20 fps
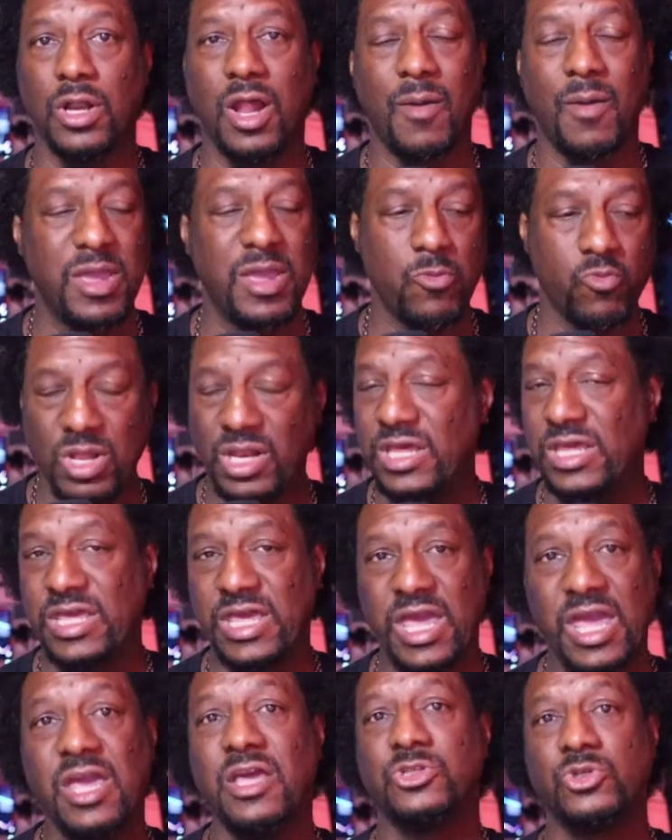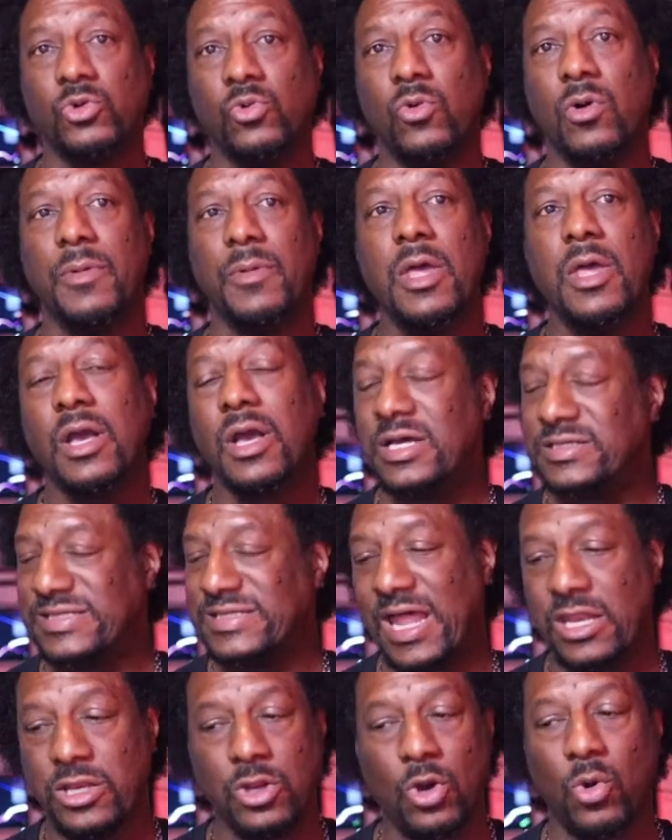I mean, really get it to them. Because
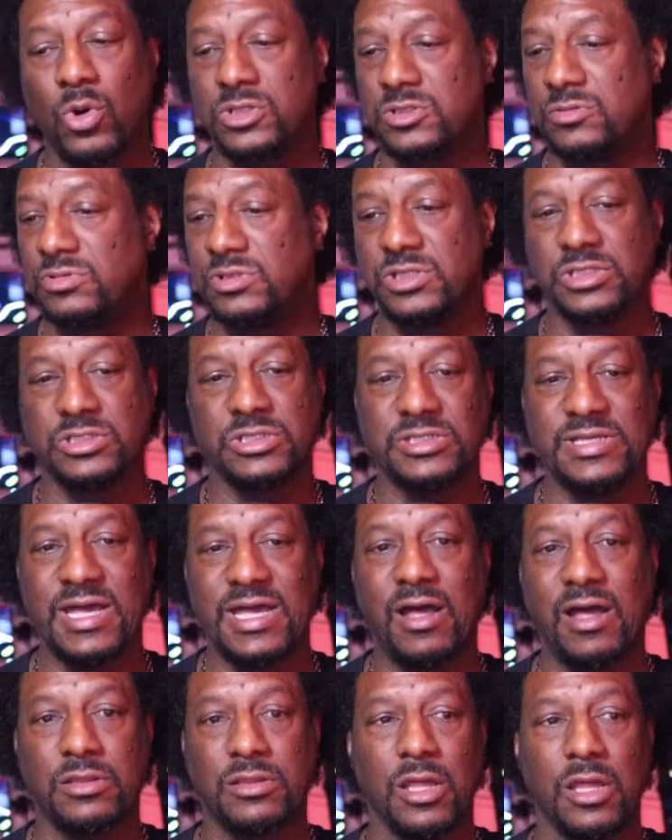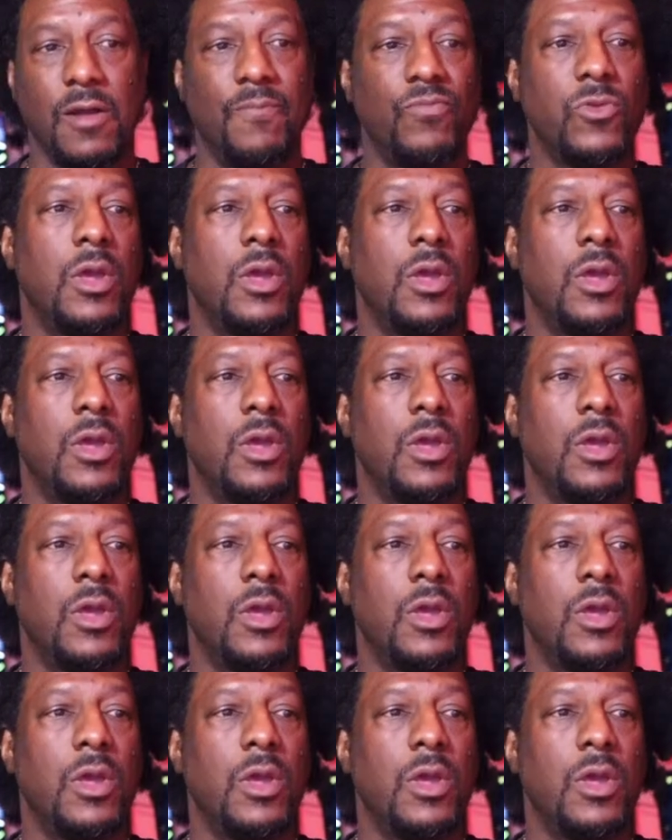I know it's some sisters out there.